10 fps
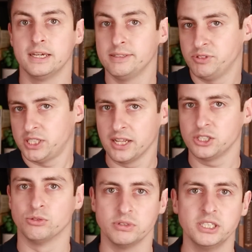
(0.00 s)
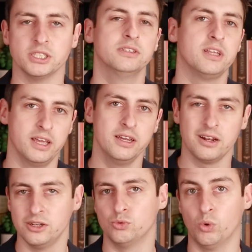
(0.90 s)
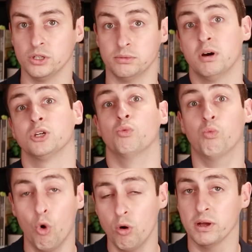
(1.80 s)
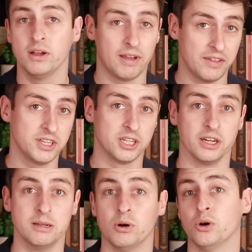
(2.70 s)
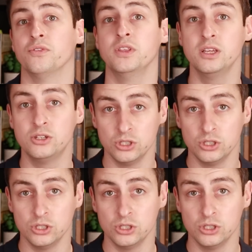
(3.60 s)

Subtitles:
it stands to reason that England was much warmer at the time of the